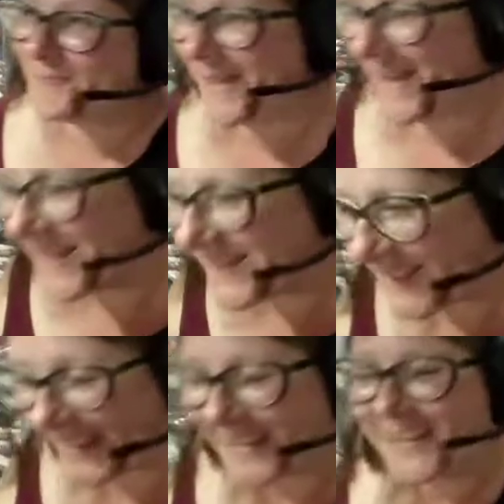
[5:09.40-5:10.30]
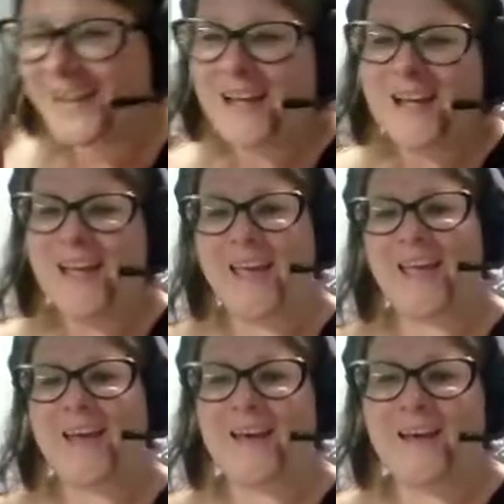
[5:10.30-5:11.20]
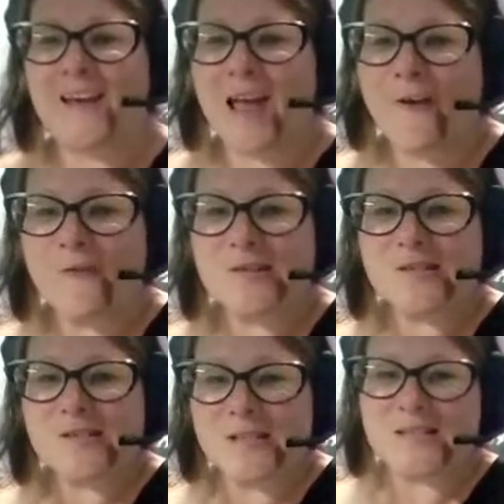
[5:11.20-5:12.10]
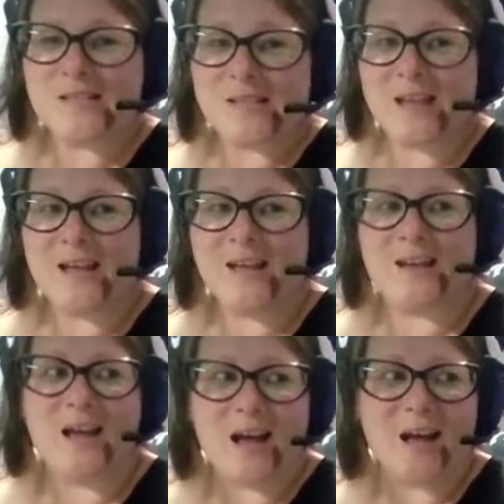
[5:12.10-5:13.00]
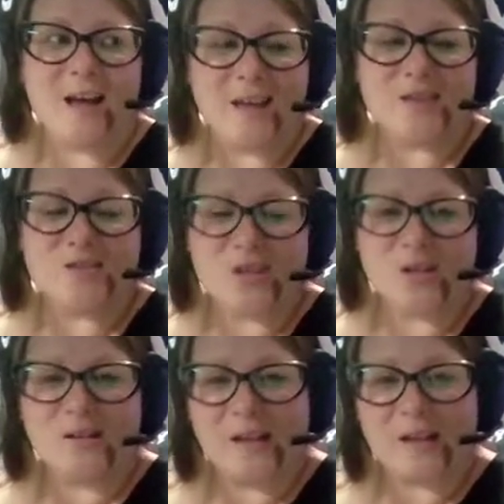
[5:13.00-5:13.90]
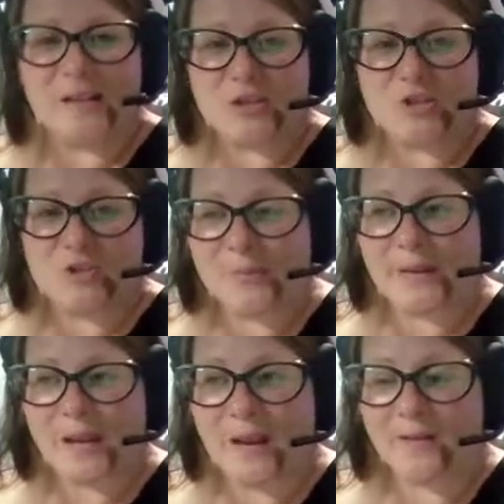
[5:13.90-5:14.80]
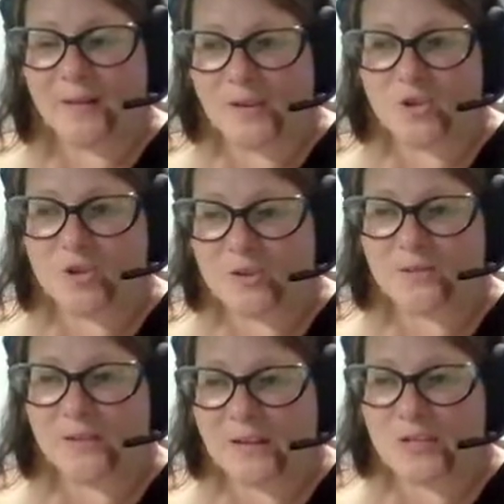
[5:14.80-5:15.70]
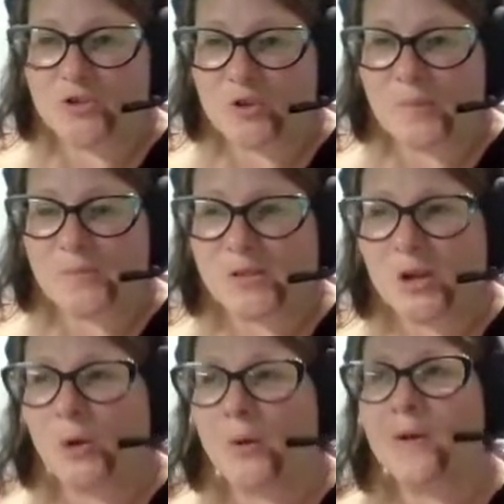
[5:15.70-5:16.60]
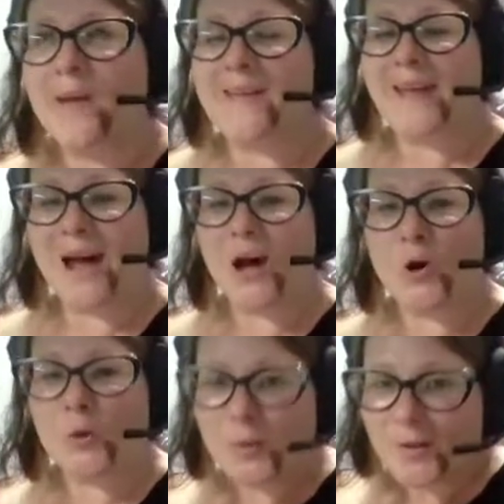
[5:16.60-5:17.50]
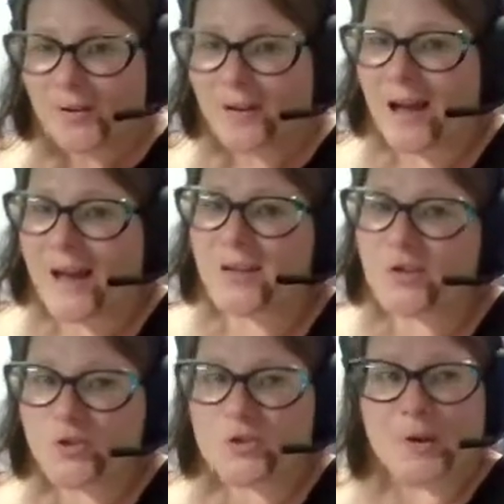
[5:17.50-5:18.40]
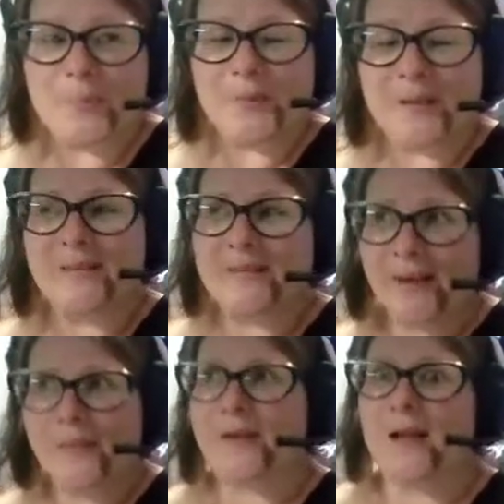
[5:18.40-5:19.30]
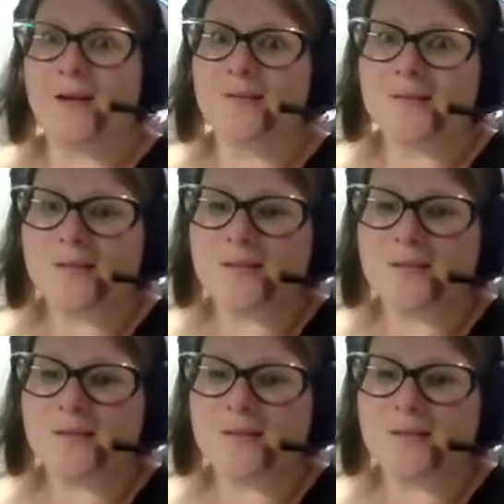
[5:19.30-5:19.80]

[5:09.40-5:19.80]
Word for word: amazing. And ever since then, I started liking shrimp again, like, sh- liking shrimp. So now I could do shrimp and nothing else.